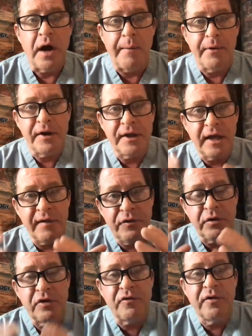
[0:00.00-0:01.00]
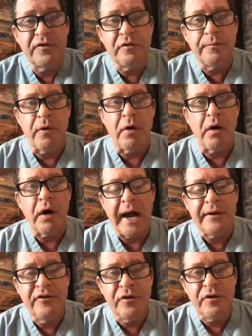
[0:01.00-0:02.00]
I'm going to give you a crystal ball.
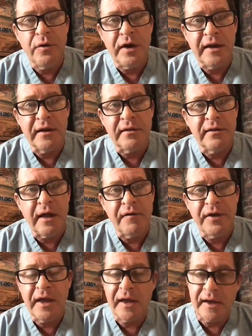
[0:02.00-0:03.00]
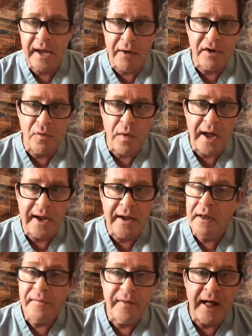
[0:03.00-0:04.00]
I do it in a loving and caring
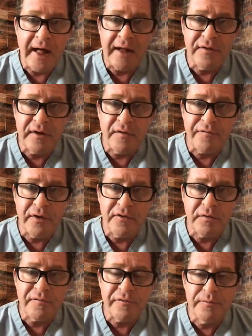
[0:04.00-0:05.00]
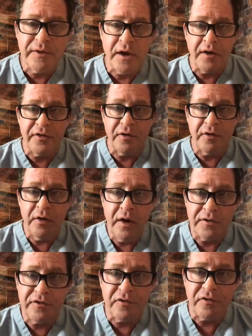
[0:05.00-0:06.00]
way. That's the difference from the other
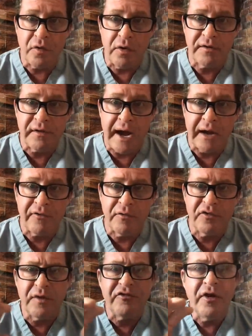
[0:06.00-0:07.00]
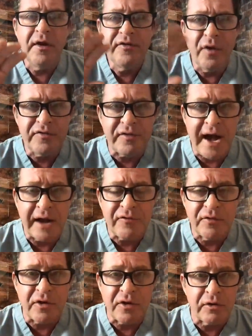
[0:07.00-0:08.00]
historic doctors, which those
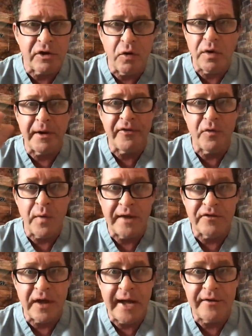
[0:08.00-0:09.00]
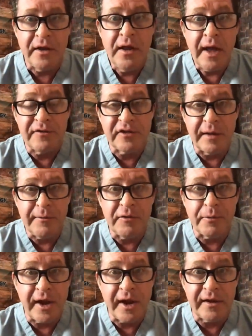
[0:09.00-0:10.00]
doctors are going by the wayside. And some of
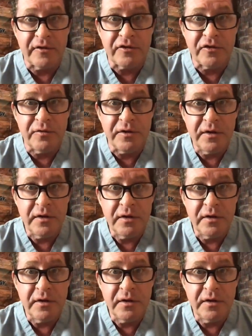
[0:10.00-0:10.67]
them are getting sued.